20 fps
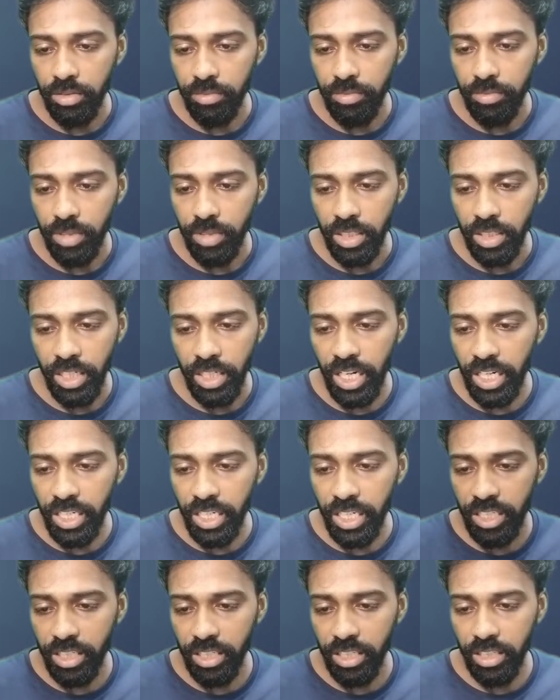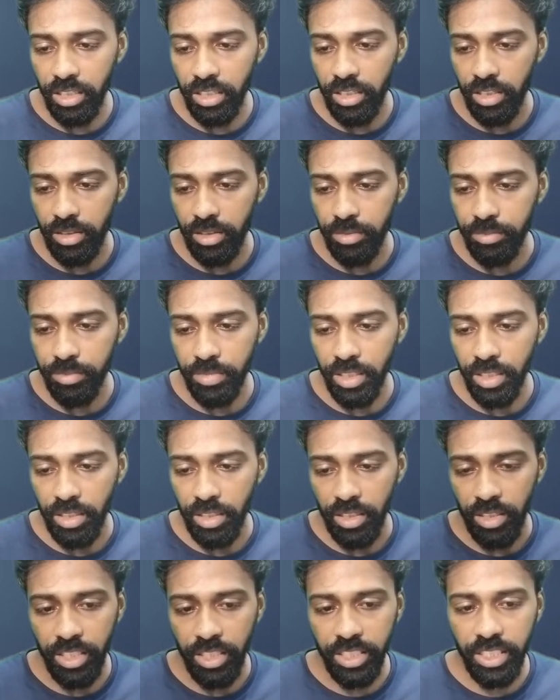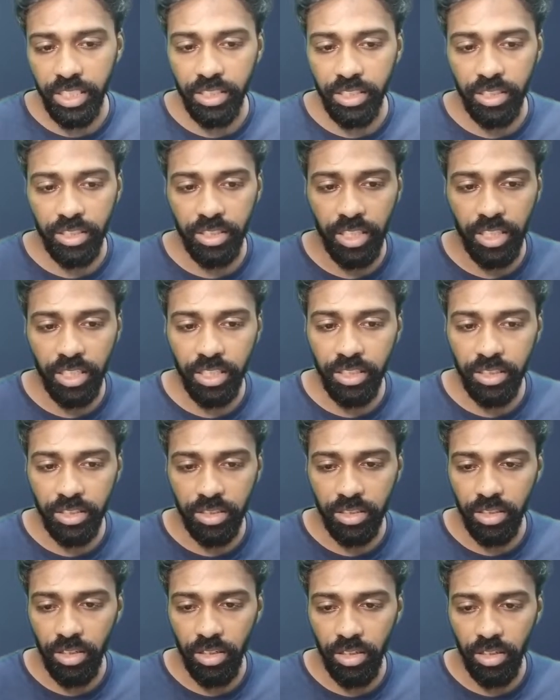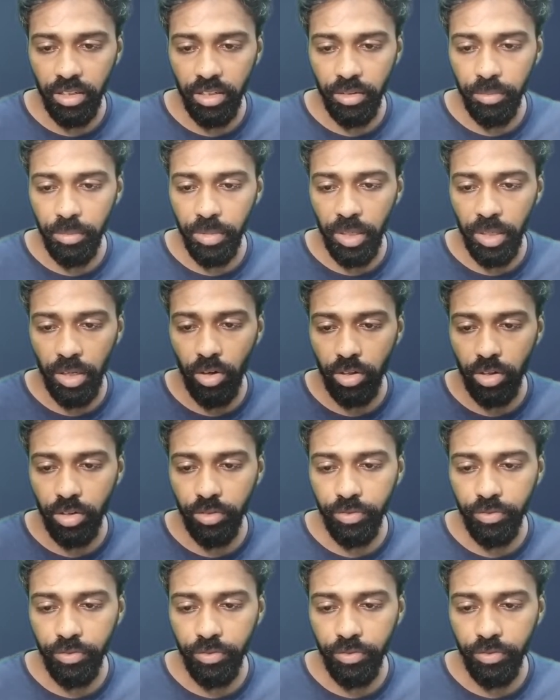regarding recent. There is a lot of